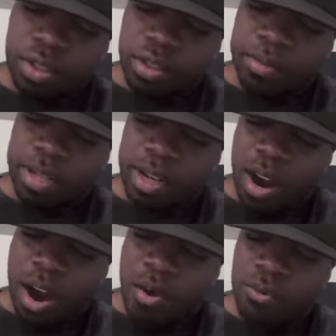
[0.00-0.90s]
a little bit of the
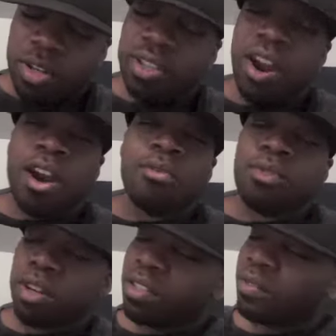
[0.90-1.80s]
artwork. The
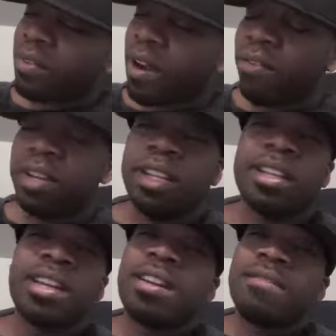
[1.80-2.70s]
artwork is very,
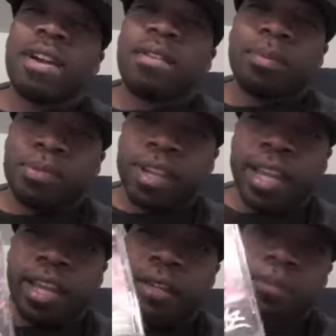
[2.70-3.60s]
very
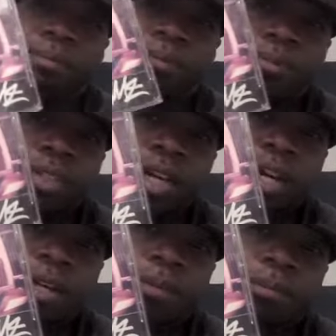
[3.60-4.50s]
plain
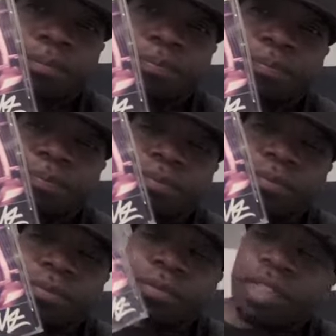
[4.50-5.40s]
um,
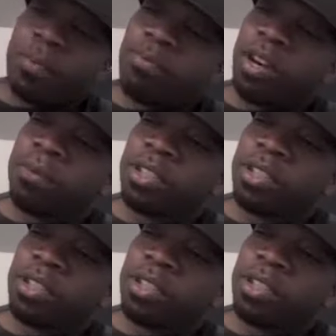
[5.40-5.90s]
it pretty